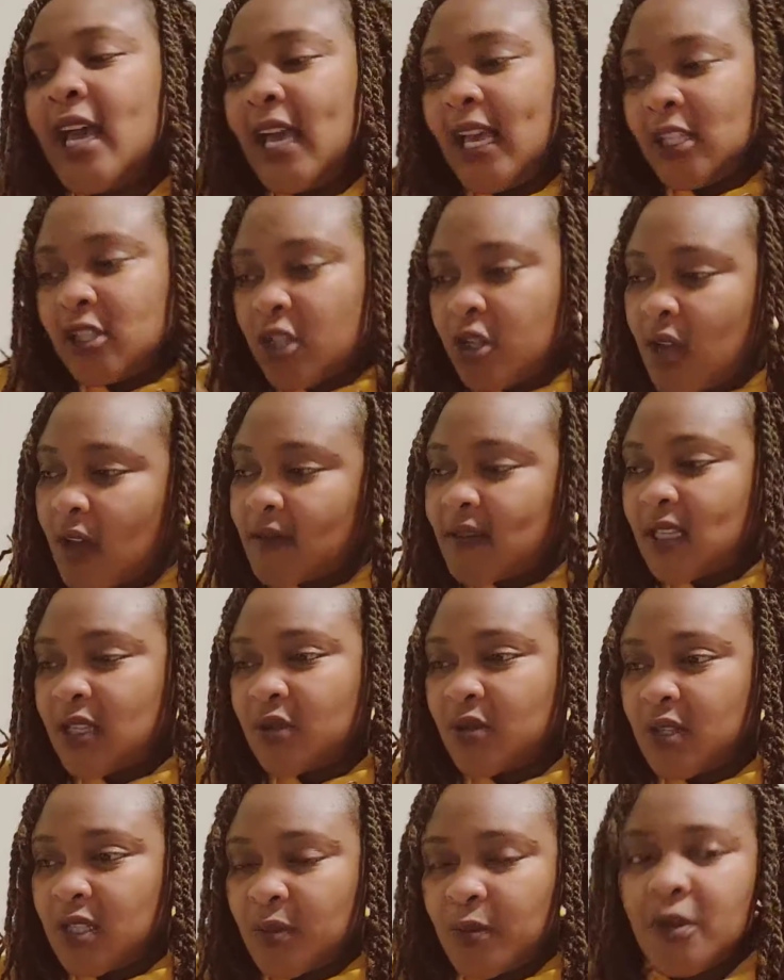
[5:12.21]
And so you have
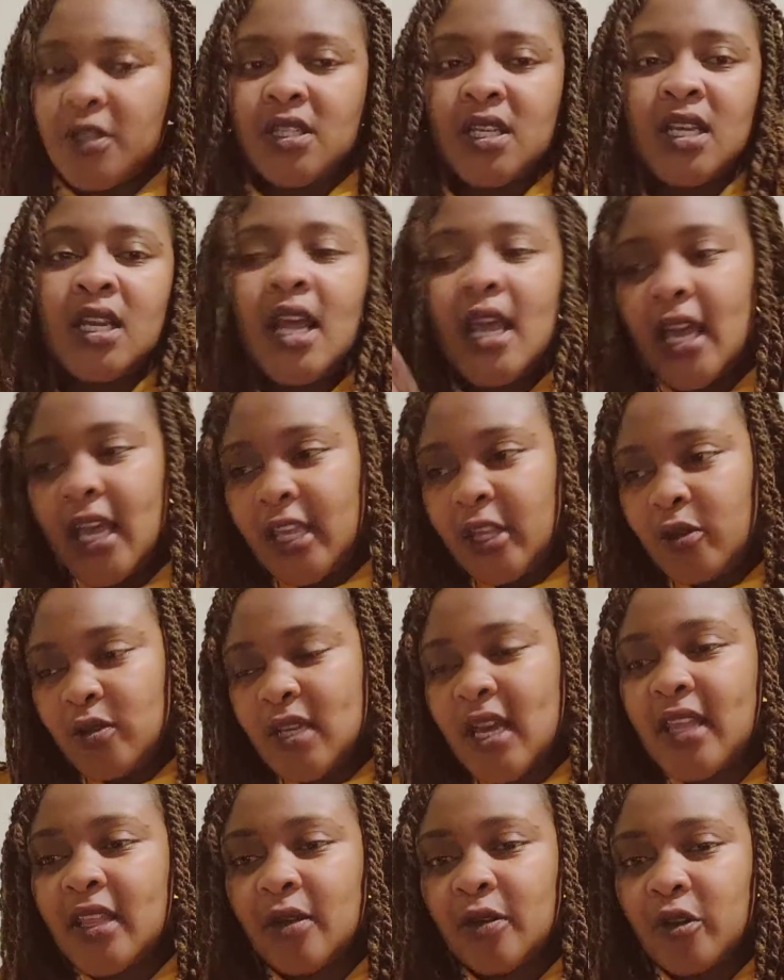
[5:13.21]
sex with this person and you
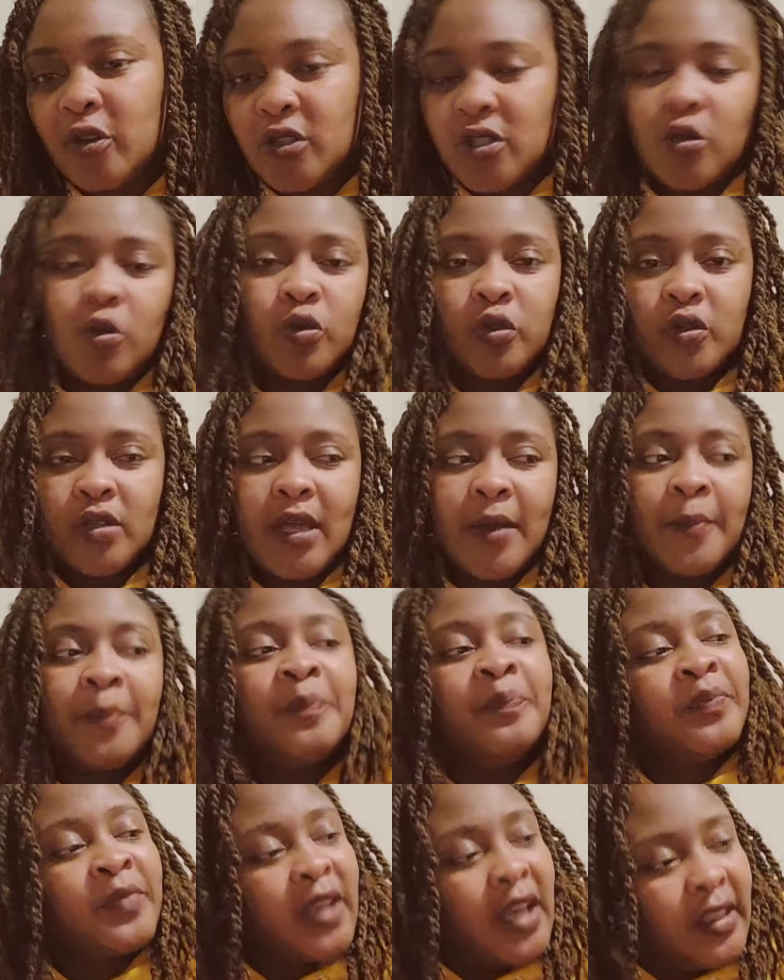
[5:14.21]
tie your soul to them,
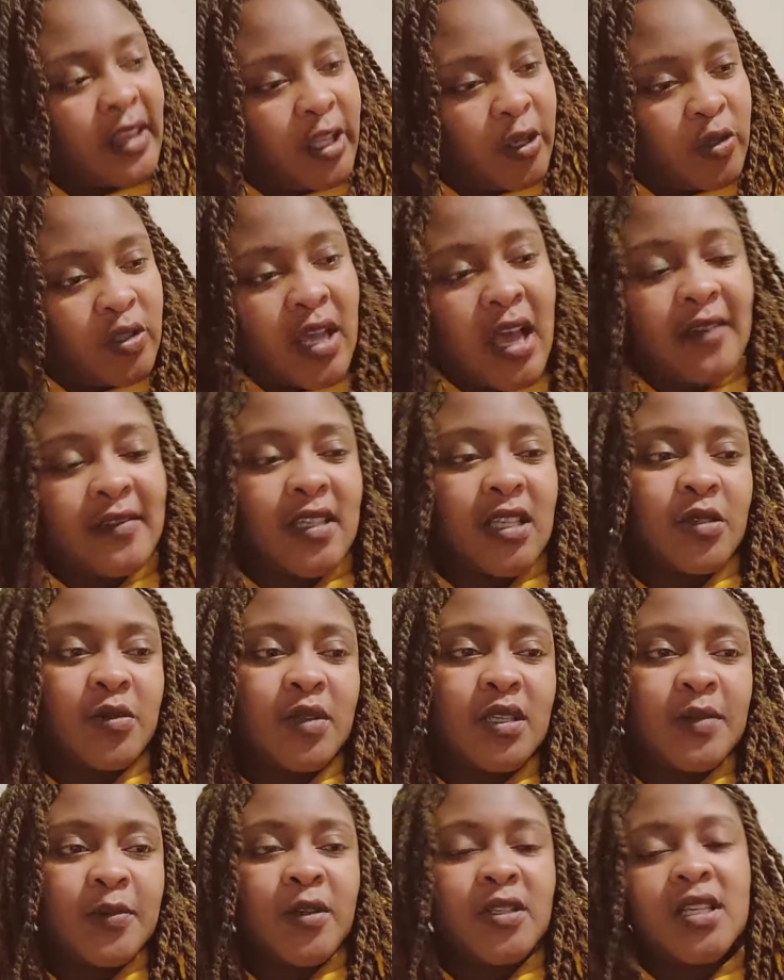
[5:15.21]
and then you have sex with
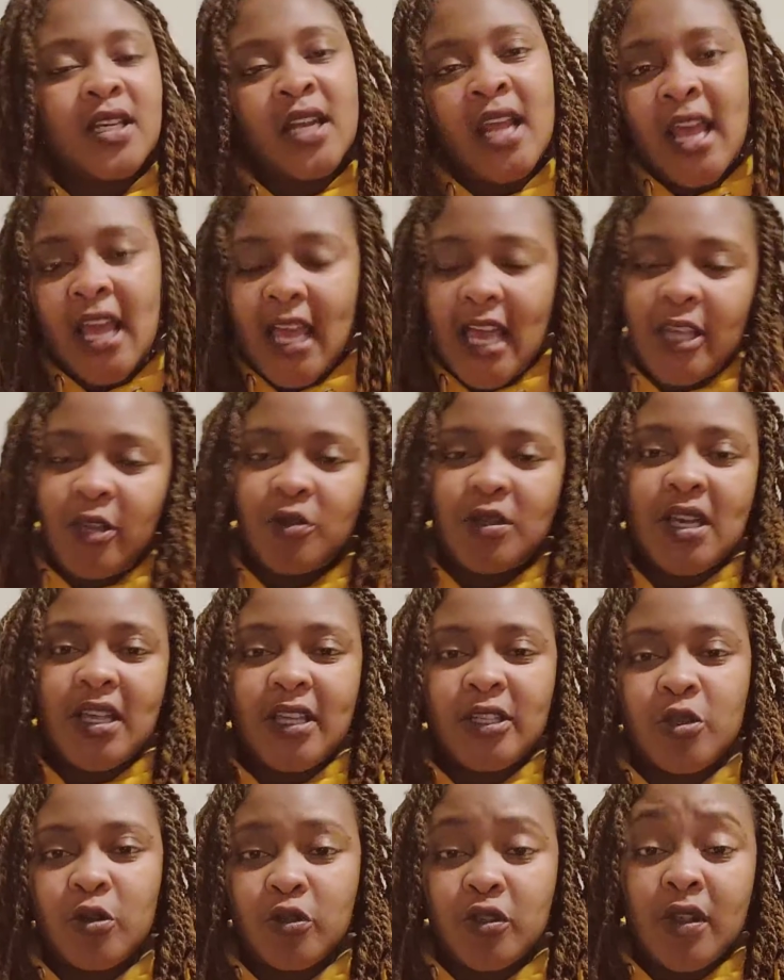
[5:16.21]
this person and you tie
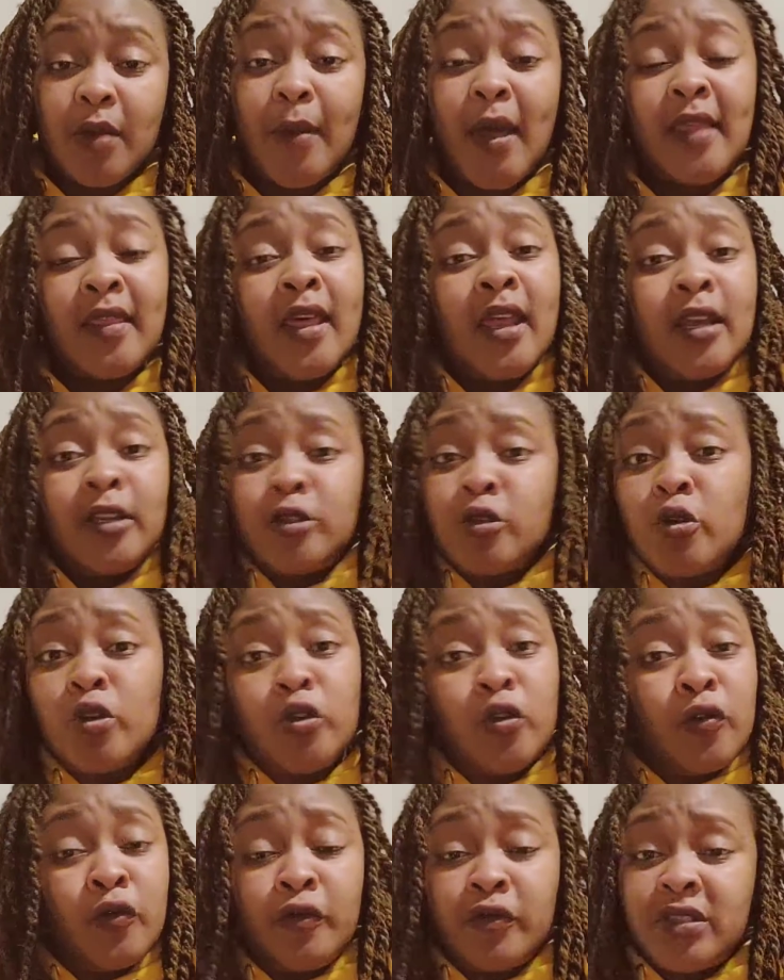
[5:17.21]
your soul to them, and then so
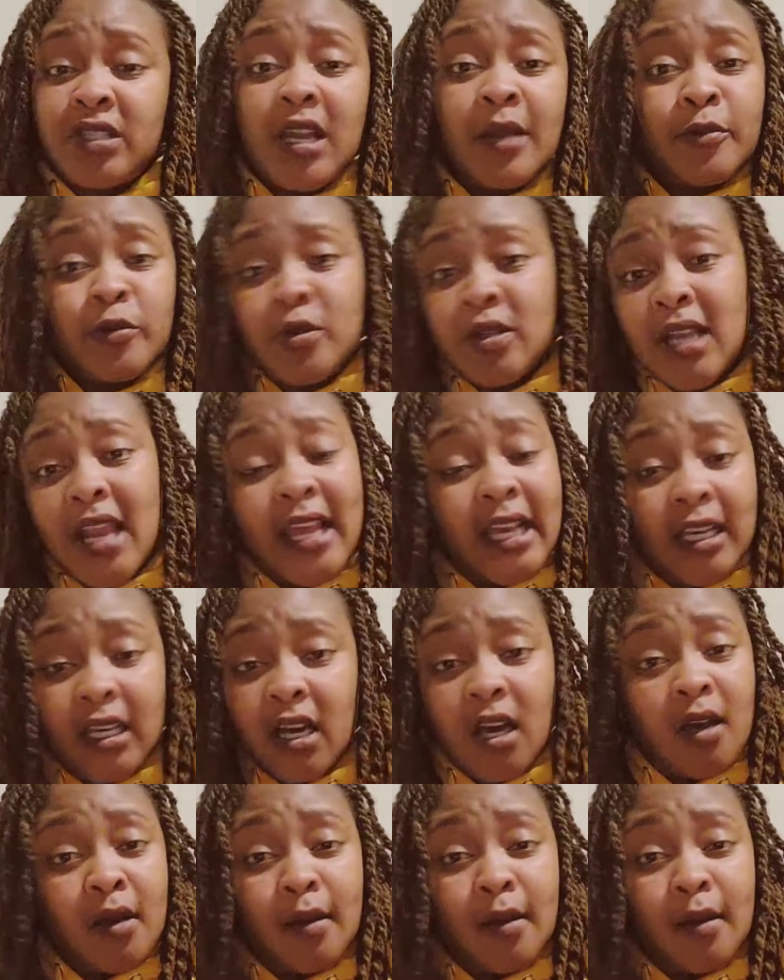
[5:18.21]
you've slept with like